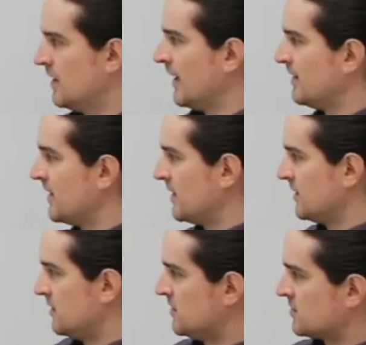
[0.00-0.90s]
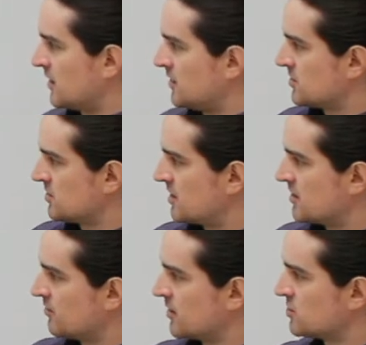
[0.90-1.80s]
And then in this case, the
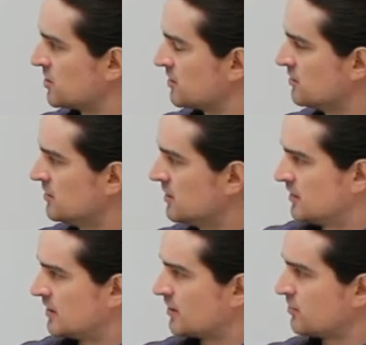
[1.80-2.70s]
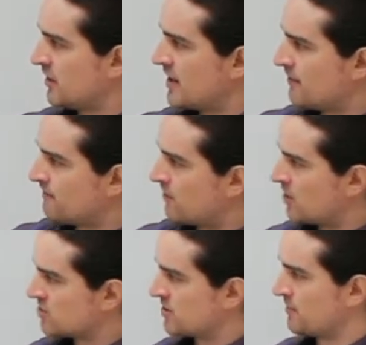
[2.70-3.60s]
second question, calculating how
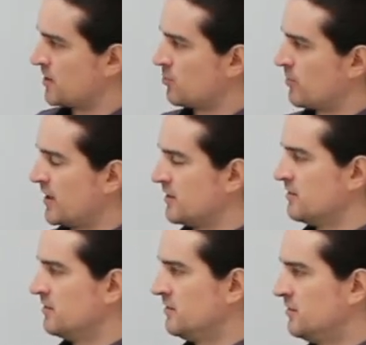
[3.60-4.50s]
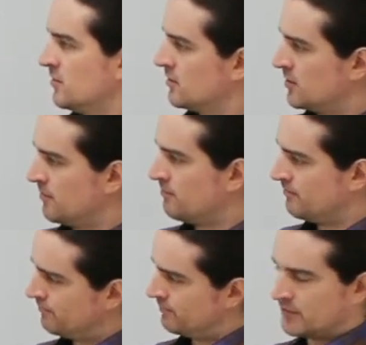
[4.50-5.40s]
far something went, the
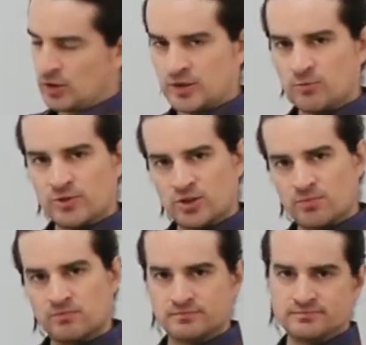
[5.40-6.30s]
only real